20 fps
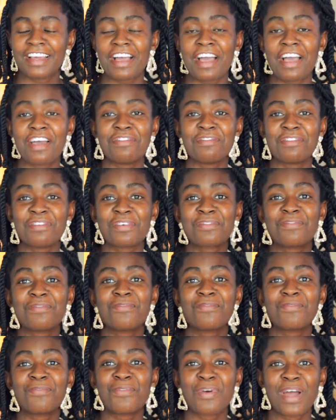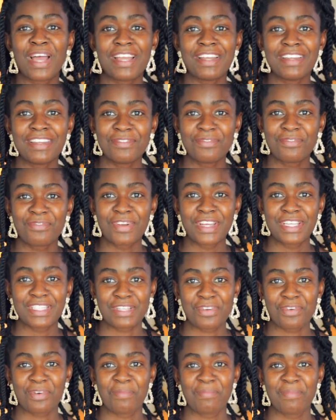I have one
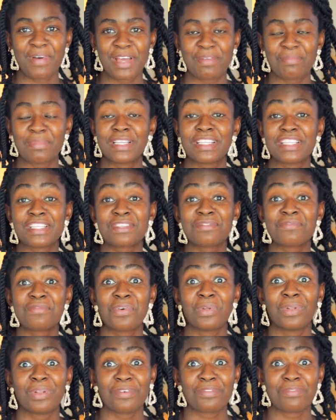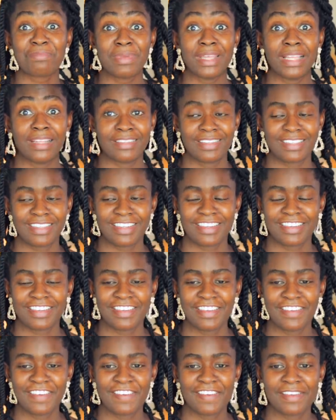freezer compartment just full of milk,
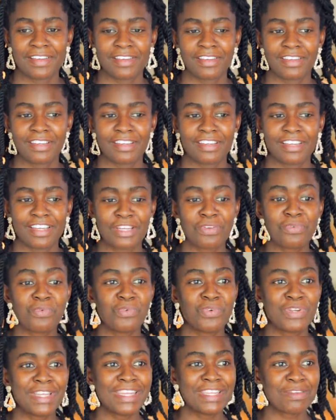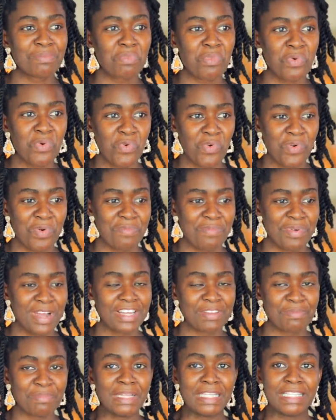and we need more
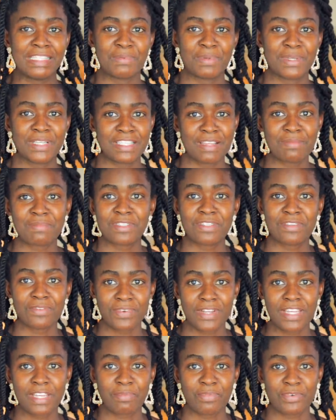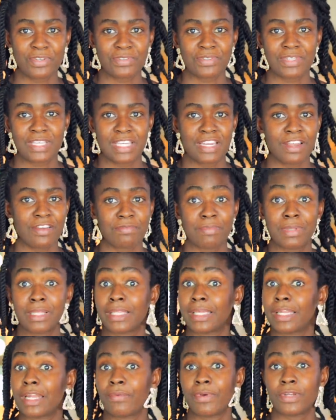compartments because I'm still really producing enough
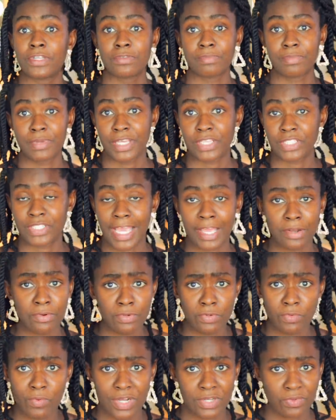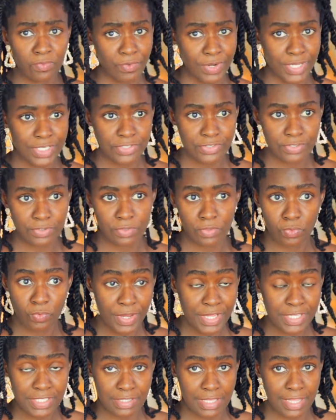milk, and I want to make, I don't want to
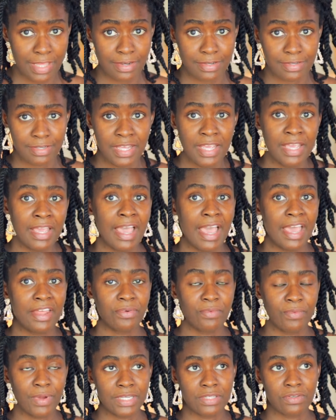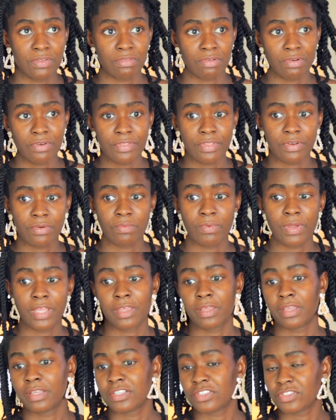waste that. I don't want to throw that
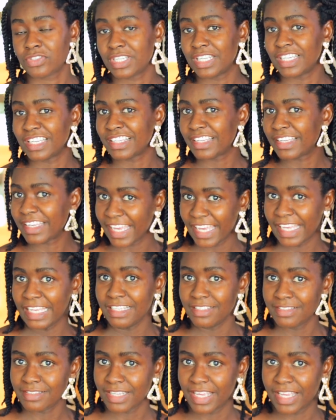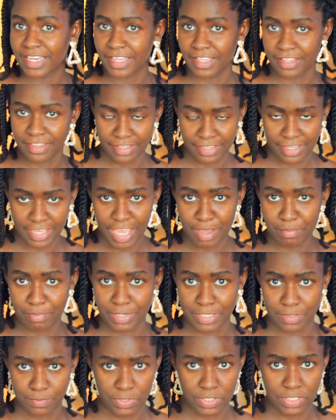away just in case anything
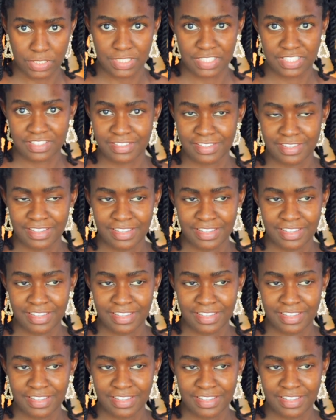happens, because